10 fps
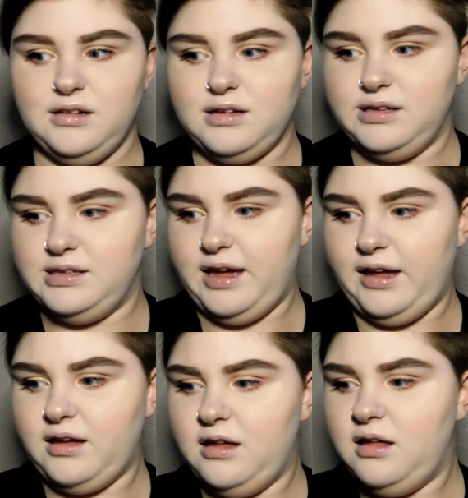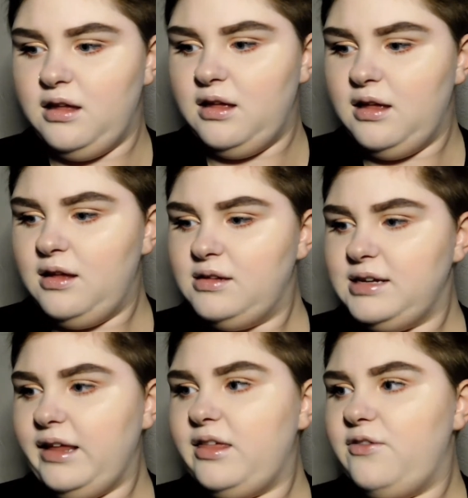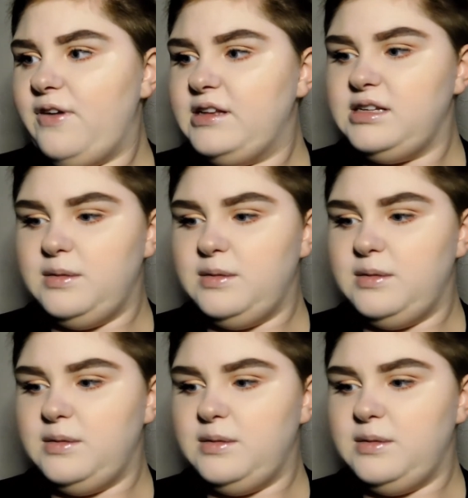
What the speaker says: because like, take the Fenty